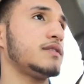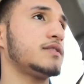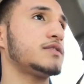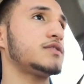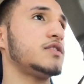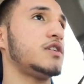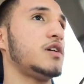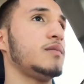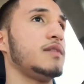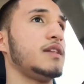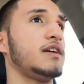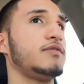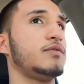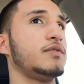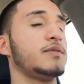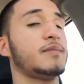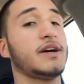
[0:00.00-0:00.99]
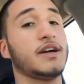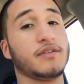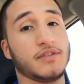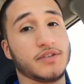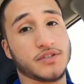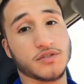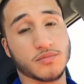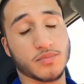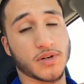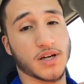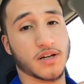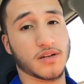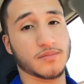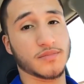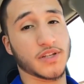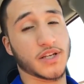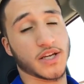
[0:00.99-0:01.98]
So I'm left with my original
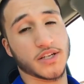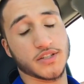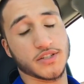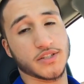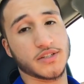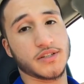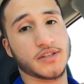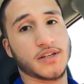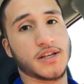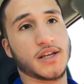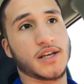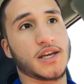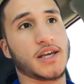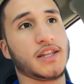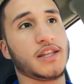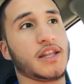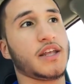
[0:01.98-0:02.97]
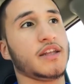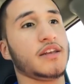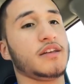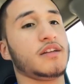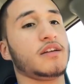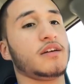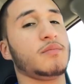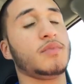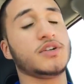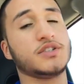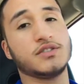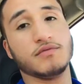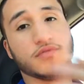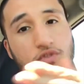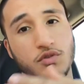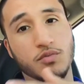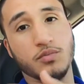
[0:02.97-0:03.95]
problem, the engine, and then a bunch
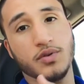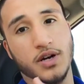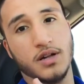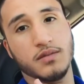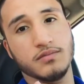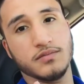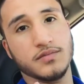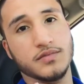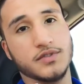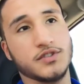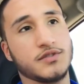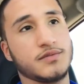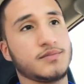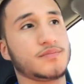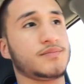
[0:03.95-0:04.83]
of new problems.